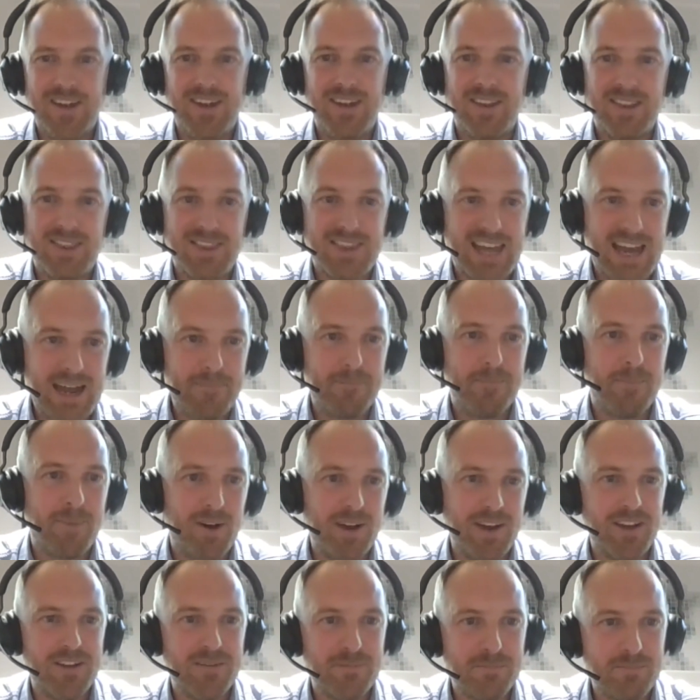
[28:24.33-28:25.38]
then that
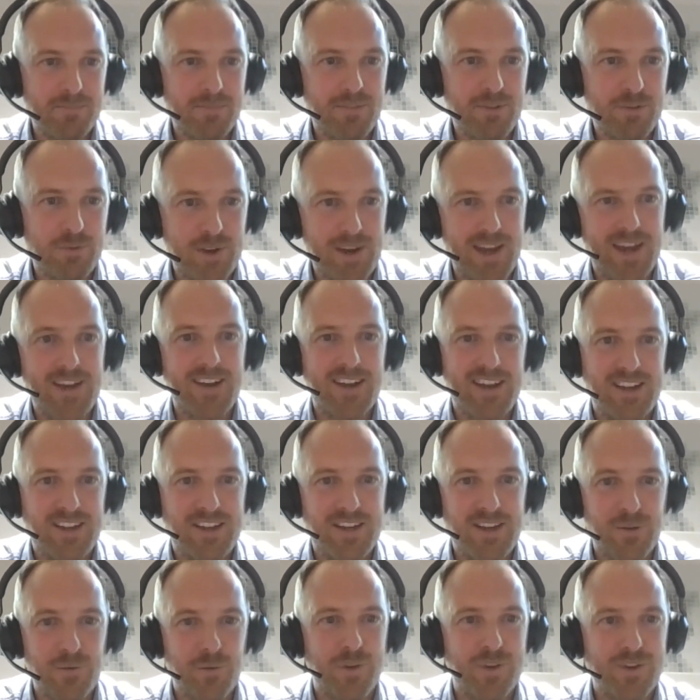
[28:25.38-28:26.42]
might create a
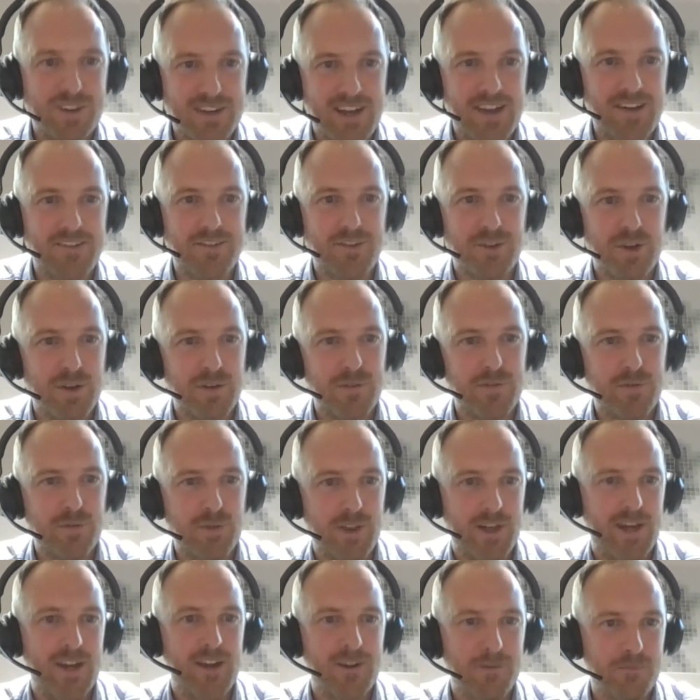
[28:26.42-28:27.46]
different texture
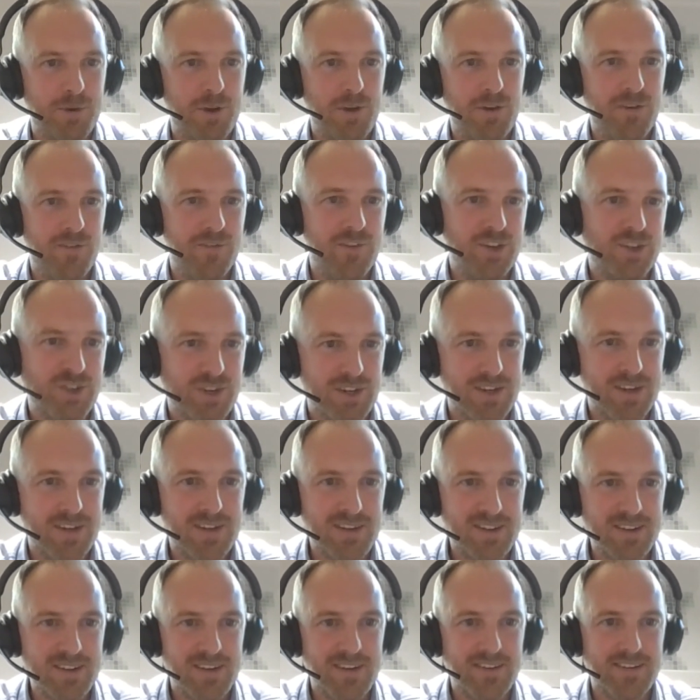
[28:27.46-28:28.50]
for that computer
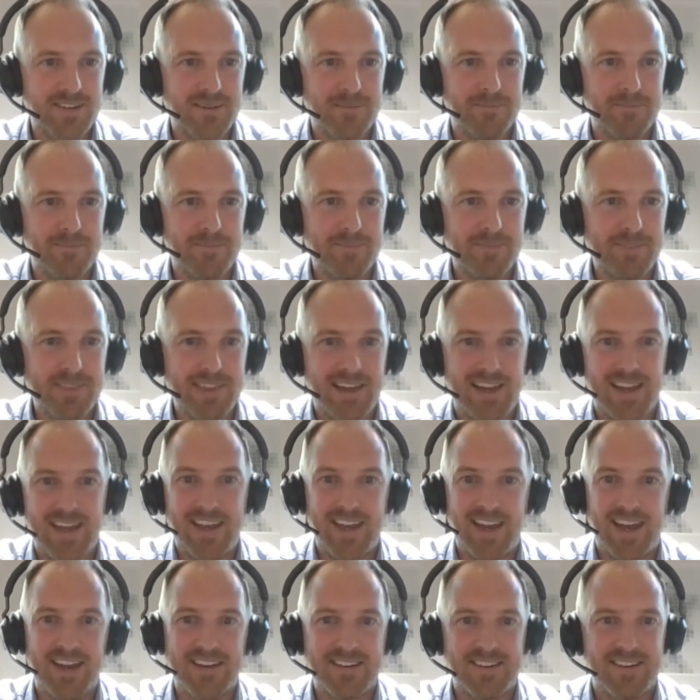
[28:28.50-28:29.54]
vision system
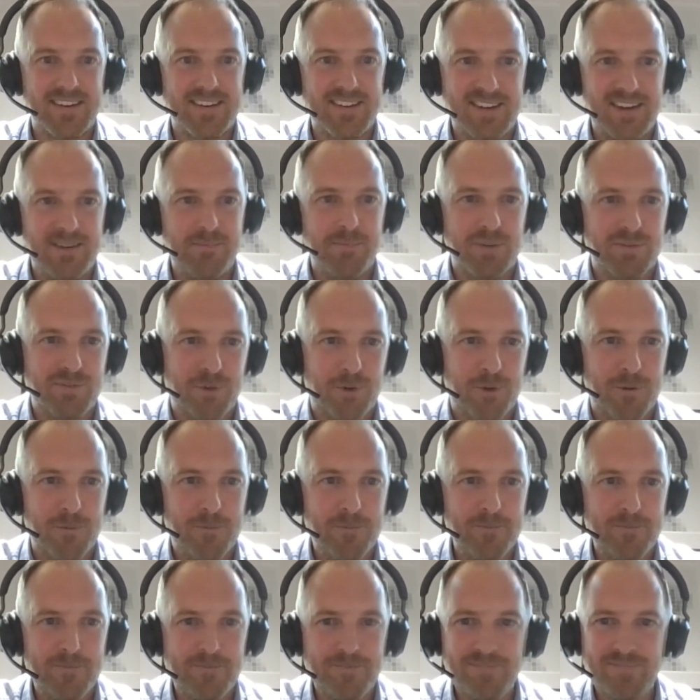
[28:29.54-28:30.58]
that it hasn't seen
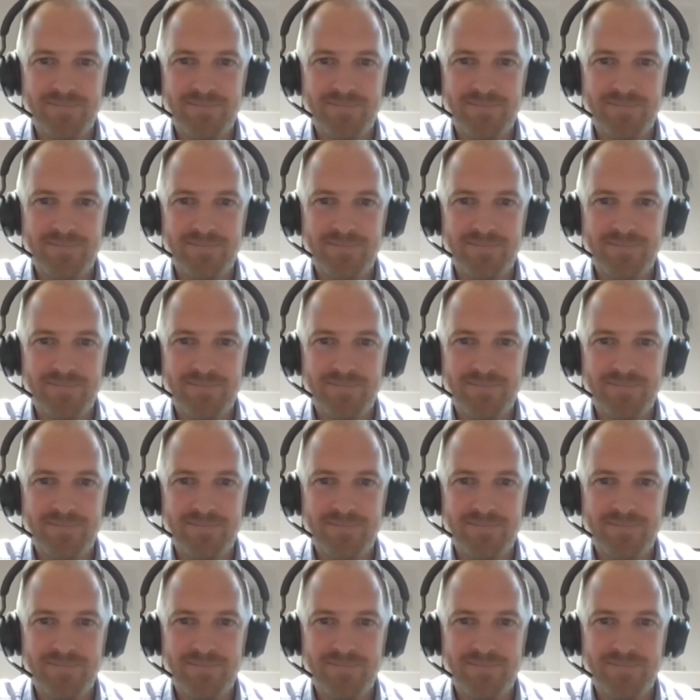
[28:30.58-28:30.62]
before.